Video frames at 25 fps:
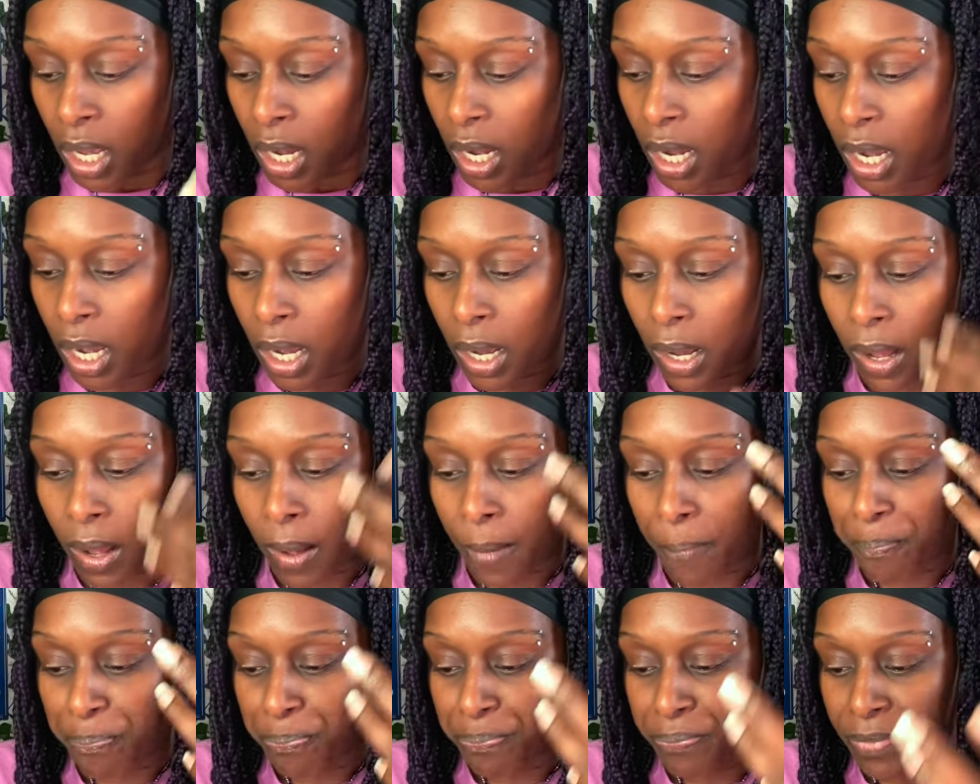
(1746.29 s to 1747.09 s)

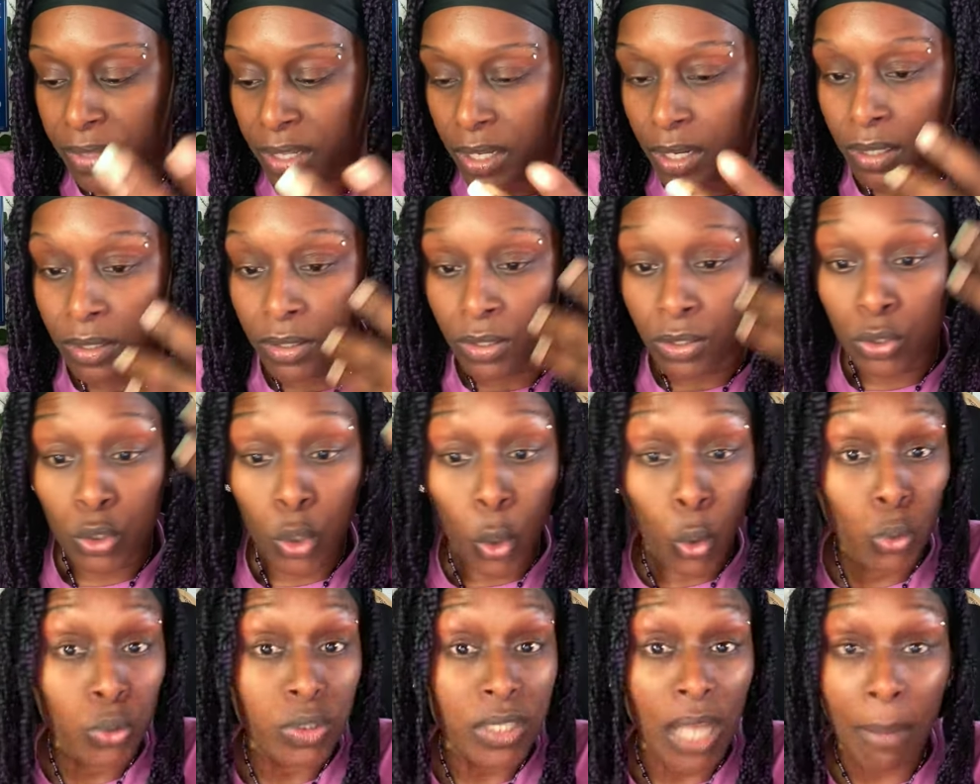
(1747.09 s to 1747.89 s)
Um,
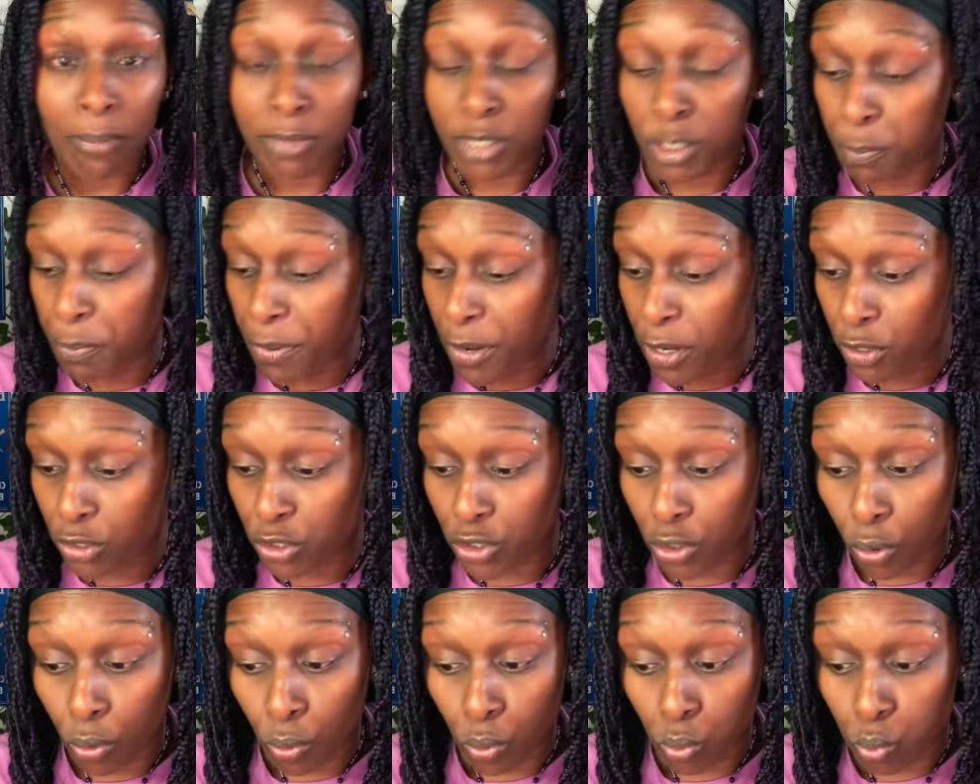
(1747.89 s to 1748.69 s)
do some
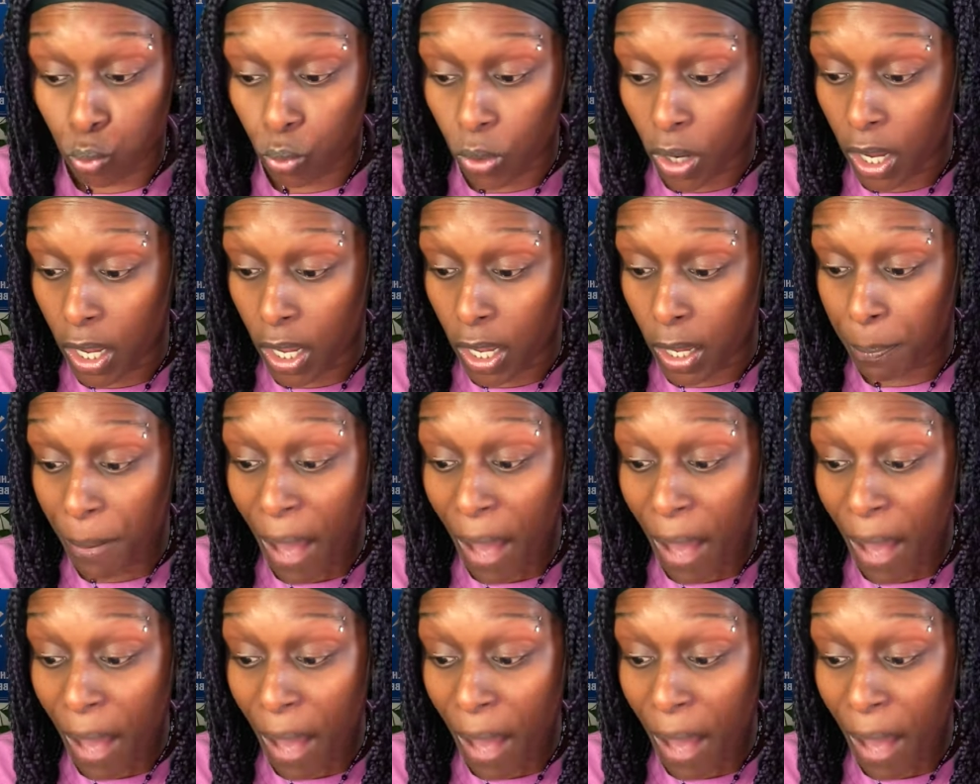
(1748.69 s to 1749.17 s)
spiritual uh,